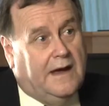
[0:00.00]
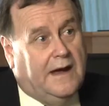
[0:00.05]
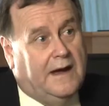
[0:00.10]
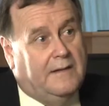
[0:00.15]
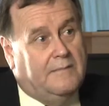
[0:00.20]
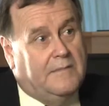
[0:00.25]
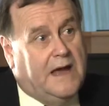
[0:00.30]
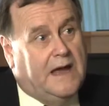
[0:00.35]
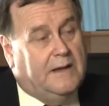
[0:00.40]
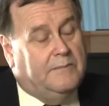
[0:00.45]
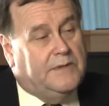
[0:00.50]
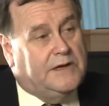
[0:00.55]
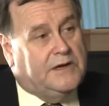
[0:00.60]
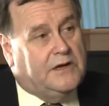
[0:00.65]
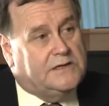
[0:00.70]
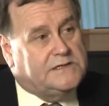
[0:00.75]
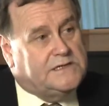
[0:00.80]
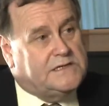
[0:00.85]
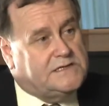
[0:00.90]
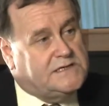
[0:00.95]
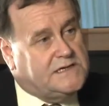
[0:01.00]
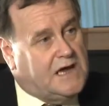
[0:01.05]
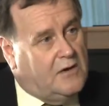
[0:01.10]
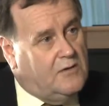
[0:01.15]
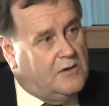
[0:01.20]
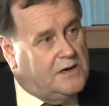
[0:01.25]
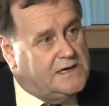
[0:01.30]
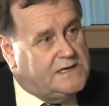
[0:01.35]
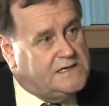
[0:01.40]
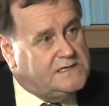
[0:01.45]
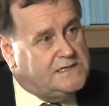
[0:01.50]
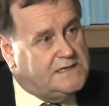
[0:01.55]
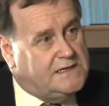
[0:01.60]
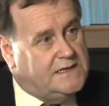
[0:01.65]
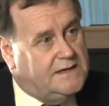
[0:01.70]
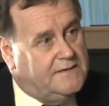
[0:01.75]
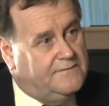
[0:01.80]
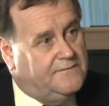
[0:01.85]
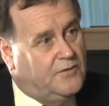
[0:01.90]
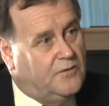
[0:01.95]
And because it's so easy